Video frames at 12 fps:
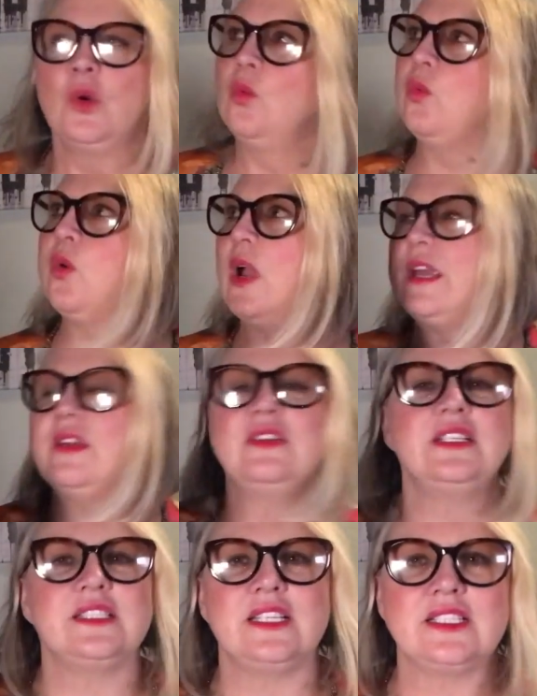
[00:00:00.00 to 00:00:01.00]
where
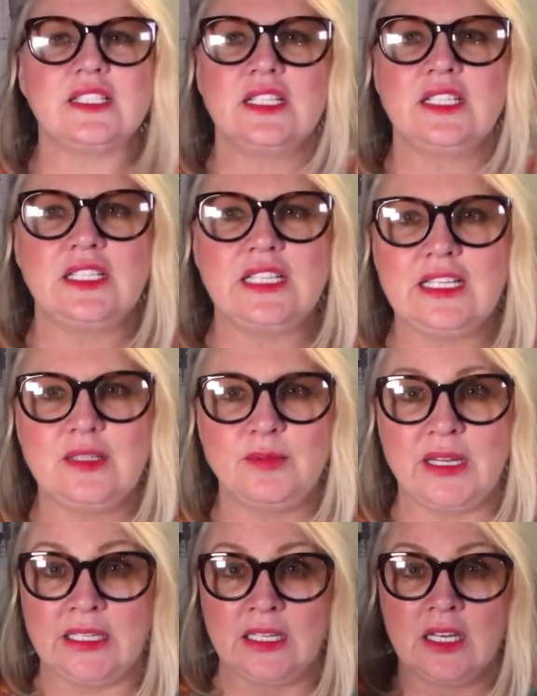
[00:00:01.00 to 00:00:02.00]
is this going to lead
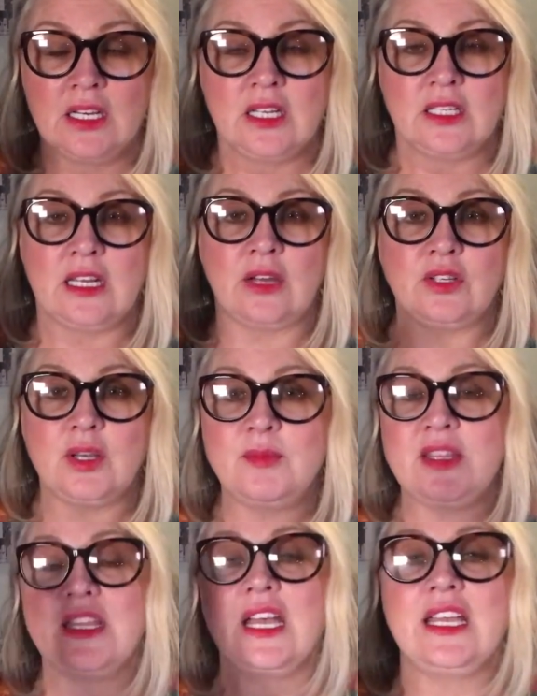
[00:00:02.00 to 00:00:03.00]
me? Now it can
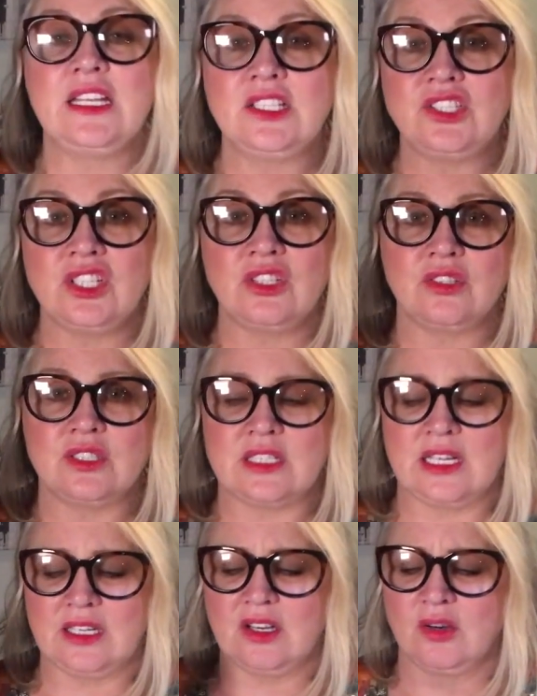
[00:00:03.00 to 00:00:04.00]
be that energy, or it's
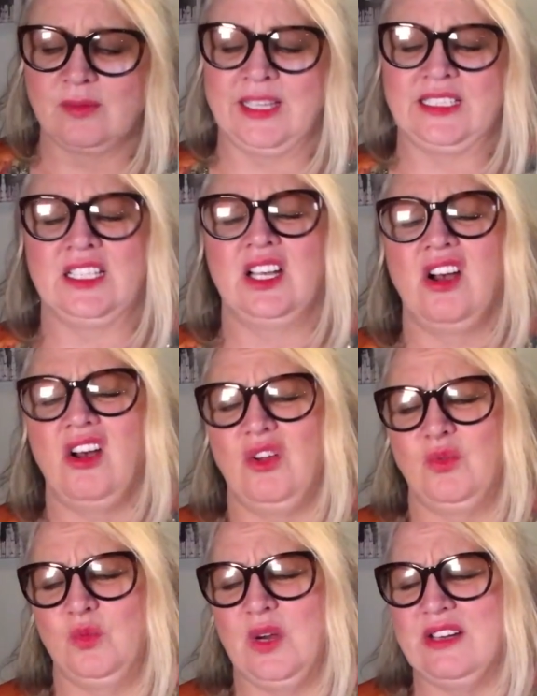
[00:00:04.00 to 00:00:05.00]
like, oh my
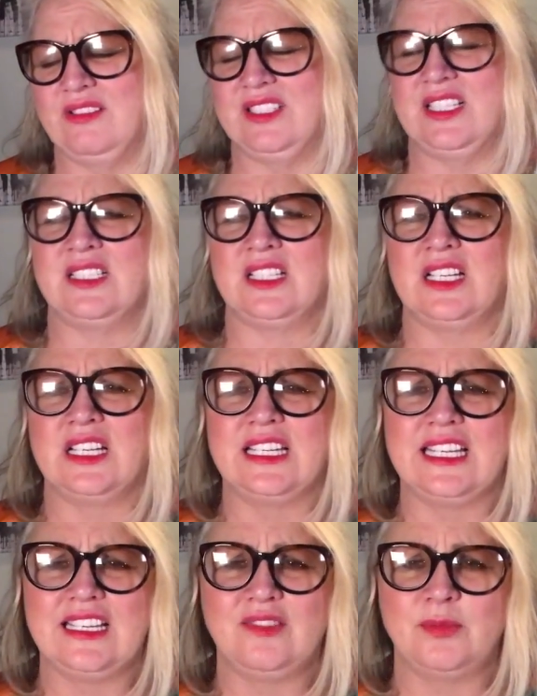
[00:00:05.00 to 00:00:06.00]
God, where is this going to
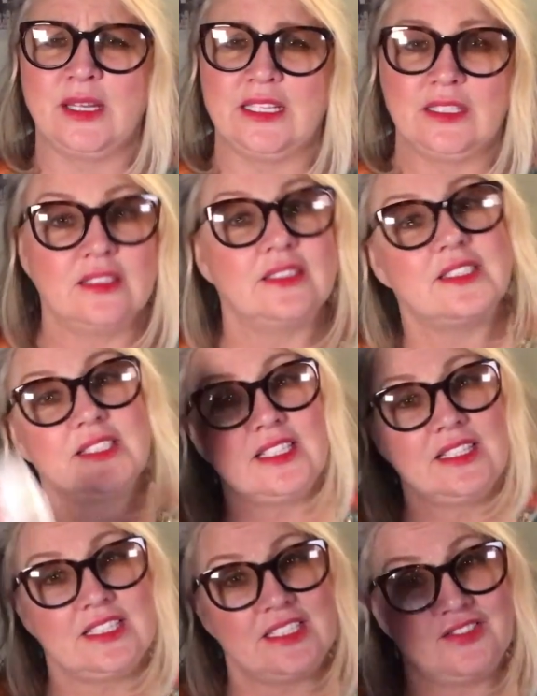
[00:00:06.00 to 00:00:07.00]
lead me? See
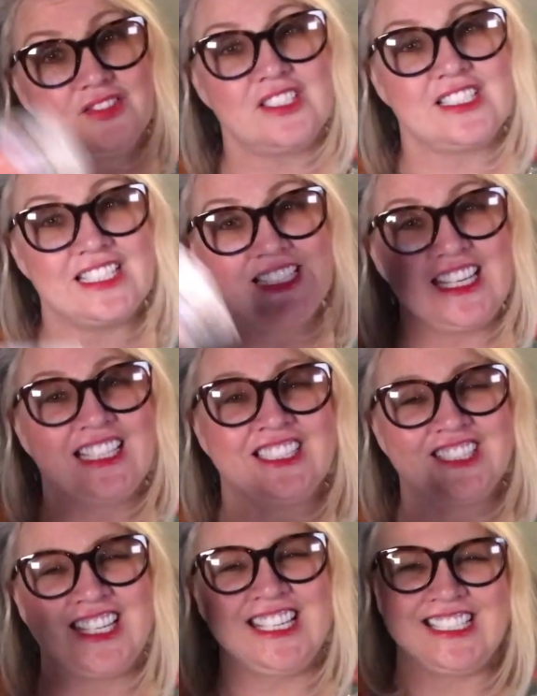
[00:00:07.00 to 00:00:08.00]
the difference in the
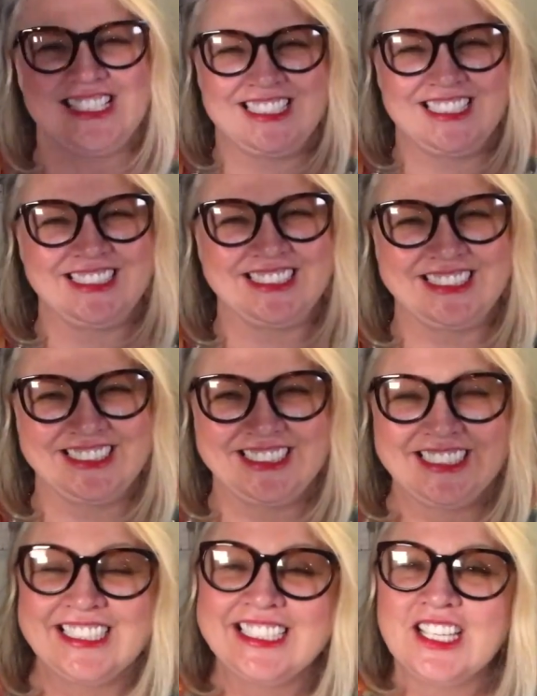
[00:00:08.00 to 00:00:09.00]
energies?
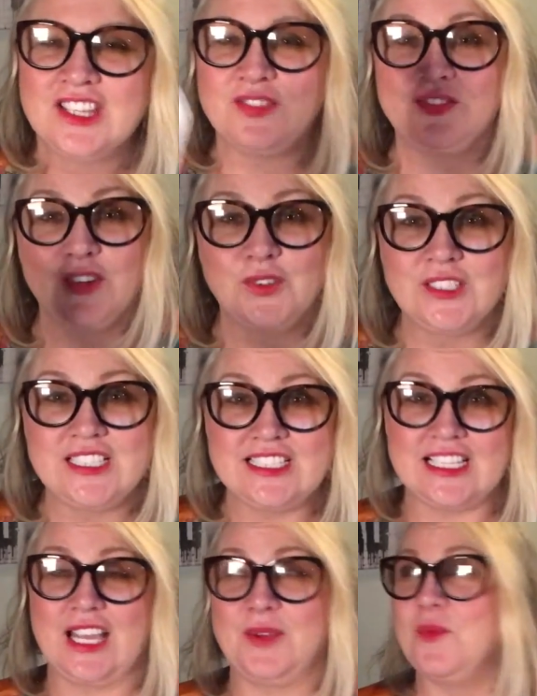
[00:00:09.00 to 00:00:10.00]
The Fool is
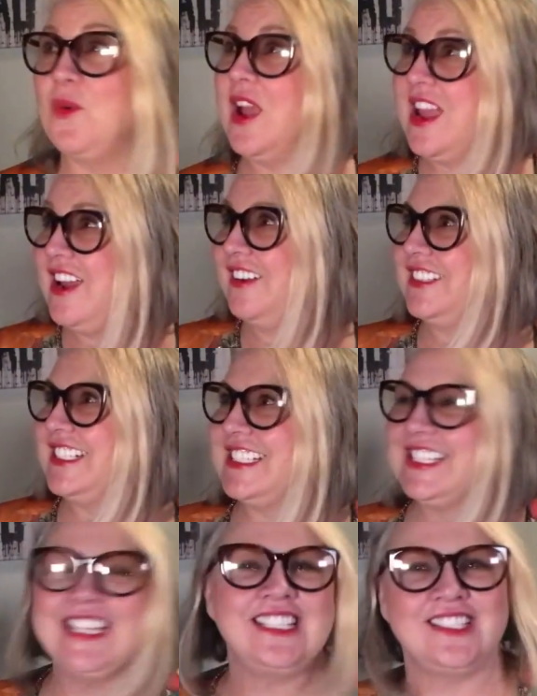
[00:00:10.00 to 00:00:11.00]
like, where is
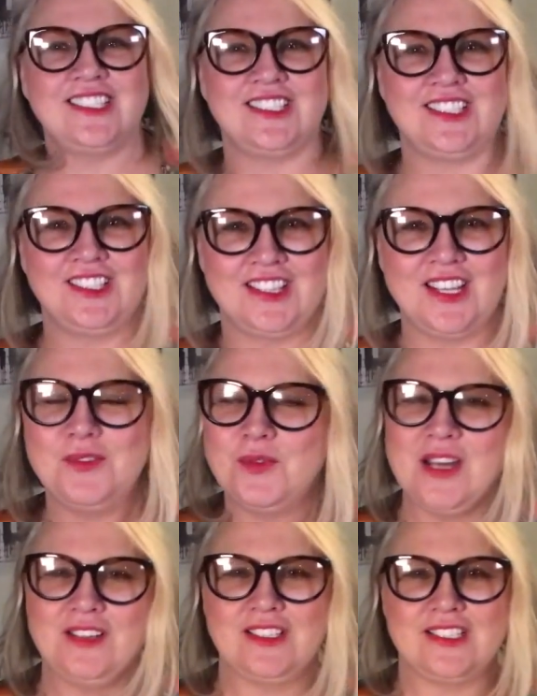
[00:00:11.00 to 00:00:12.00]
this
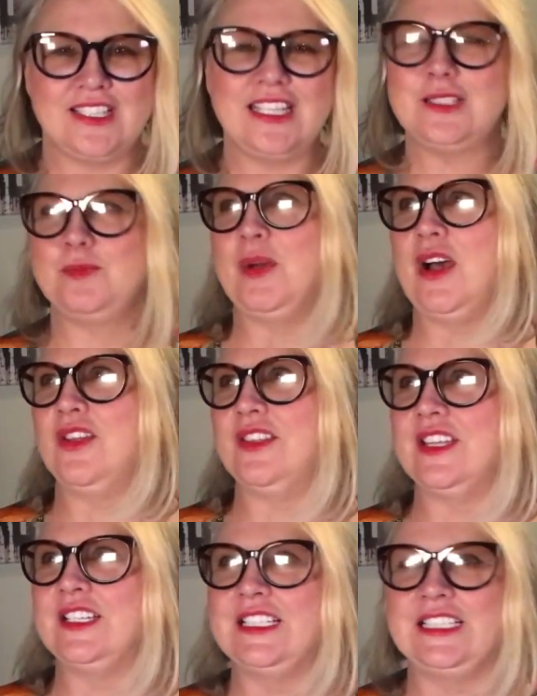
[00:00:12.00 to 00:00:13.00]
path going to